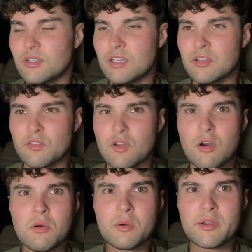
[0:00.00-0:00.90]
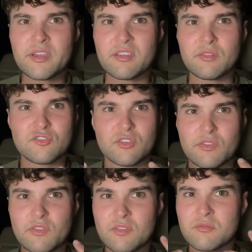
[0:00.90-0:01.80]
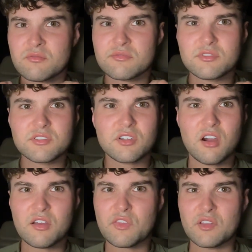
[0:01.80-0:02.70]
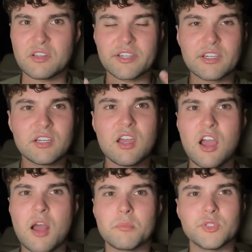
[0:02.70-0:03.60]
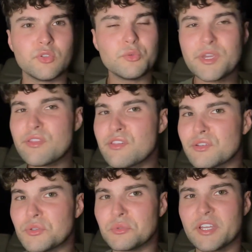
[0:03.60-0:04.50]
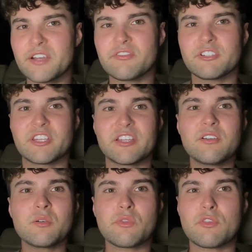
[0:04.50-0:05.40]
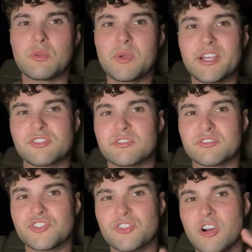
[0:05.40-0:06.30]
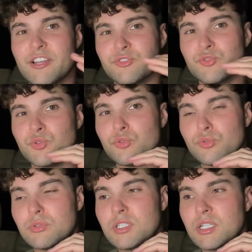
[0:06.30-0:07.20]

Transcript: And it's always just constantly I'm too busy doing everything else to actually try to